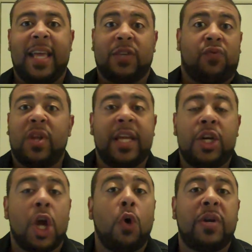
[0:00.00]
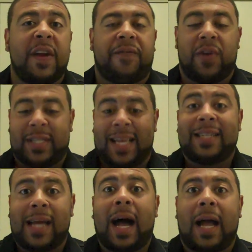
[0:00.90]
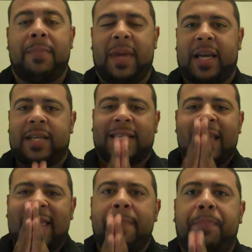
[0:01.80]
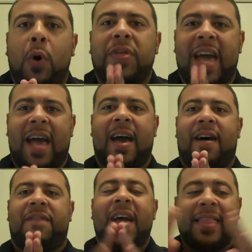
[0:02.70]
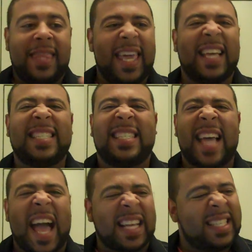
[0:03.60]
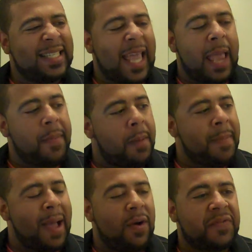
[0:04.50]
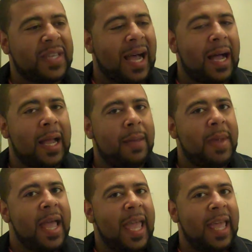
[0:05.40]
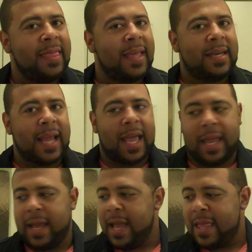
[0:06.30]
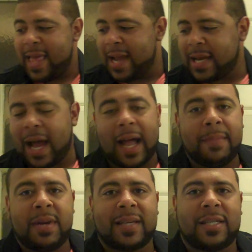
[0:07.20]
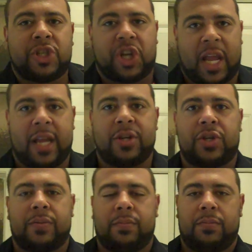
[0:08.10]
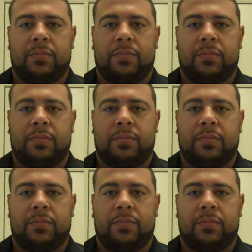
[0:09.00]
is really no difference in time, because they both have the exact same amount of time in the day. That time doesn't change.